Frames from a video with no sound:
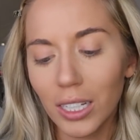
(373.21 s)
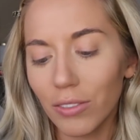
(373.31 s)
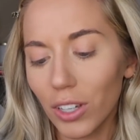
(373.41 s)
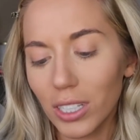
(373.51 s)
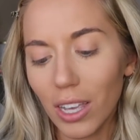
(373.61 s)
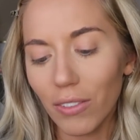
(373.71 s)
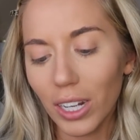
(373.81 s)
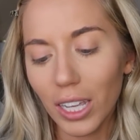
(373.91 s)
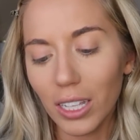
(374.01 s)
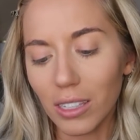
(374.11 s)
If you guys have
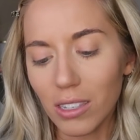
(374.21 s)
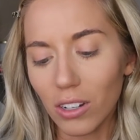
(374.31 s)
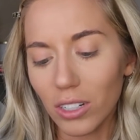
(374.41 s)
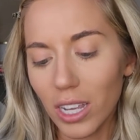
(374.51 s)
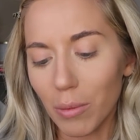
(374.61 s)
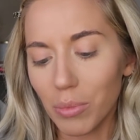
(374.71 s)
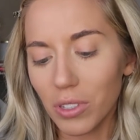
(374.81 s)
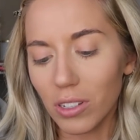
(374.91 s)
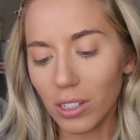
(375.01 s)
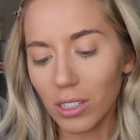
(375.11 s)
any hints or
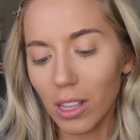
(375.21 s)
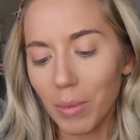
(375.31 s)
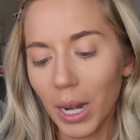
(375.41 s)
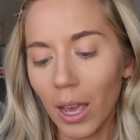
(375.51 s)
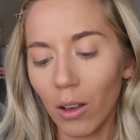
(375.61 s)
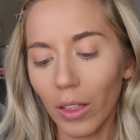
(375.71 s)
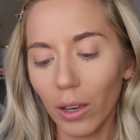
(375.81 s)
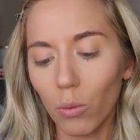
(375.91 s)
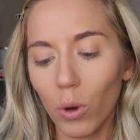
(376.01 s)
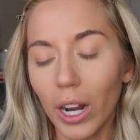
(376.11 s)
tips, just let me know,
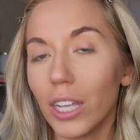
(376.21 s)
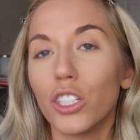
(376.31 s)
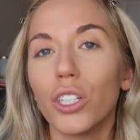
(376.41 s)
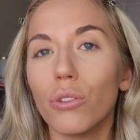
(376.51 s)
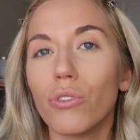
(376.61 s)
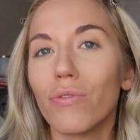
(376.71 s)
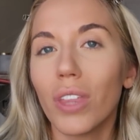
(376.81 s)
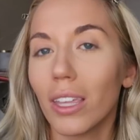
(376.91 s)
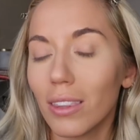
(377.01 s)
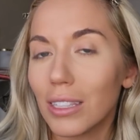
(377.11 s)
like what I should use,
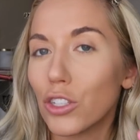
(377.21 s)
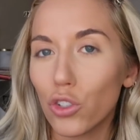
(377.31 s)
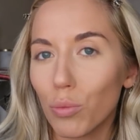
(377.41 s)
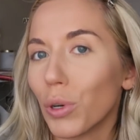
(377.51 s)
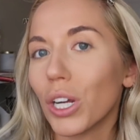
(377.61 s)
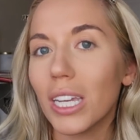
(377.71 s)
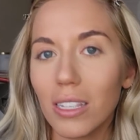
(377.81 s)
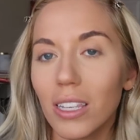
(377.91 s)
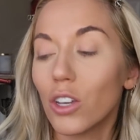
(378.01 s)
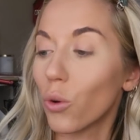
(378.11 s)
like that's super
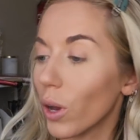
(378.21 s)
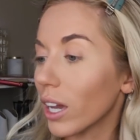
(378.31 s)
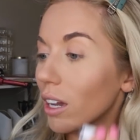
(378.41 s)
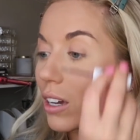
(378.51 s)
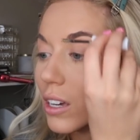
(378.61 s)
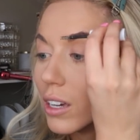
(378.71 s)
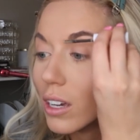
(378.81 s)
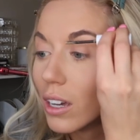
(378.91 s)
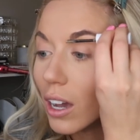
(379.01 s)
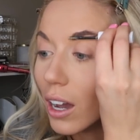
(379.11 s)
easy, quick.
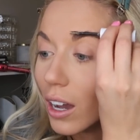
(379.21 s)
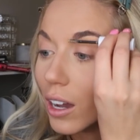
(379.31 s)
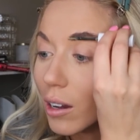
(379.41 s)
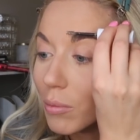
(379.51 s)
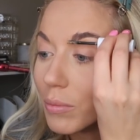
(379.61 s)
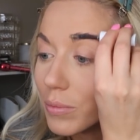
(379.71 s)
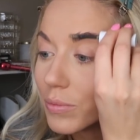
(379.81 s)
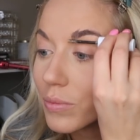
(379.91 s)
I